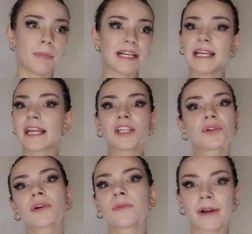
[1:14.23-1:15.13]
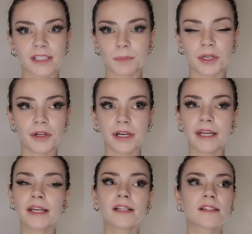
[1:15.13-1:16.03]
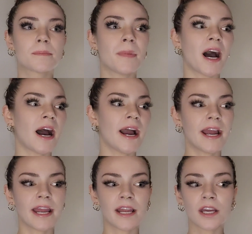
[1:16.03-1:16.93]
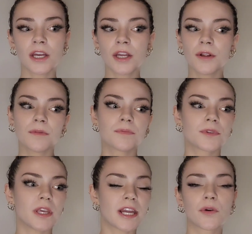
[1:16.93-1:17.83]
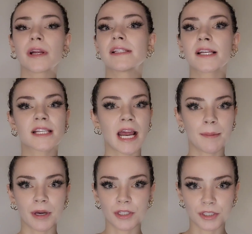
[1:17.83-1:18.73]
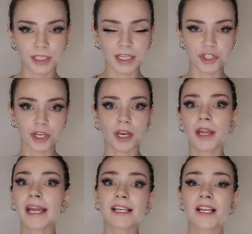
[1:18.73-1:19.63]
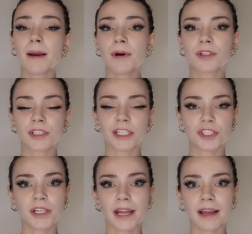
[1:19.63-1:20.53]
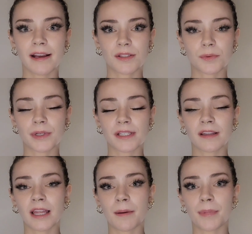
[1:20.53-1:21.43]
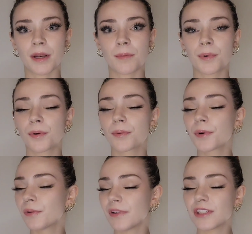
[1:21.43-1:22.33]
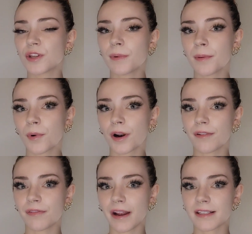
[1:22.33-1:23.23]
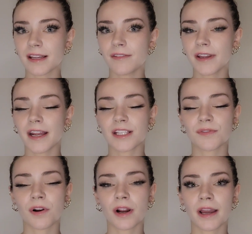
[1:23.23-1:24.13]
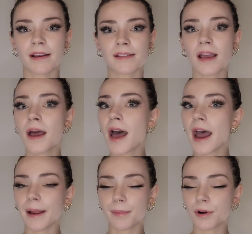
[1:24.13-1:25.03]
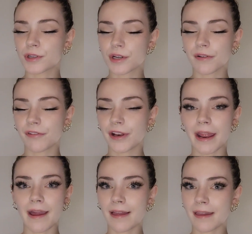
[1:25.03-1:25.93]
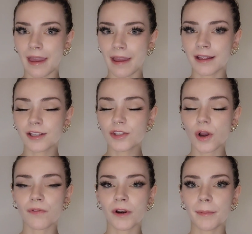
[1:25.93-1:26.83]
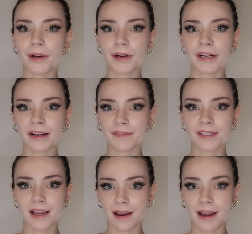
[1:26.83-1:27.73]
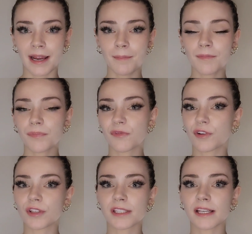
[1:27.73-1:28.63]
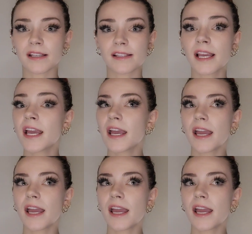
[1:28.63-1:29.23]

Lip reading: by taking shorter rest periods, by increasing time under tension. And time under tension has recently been proven to be more effective as far as hypertrophy gains over a period of time versus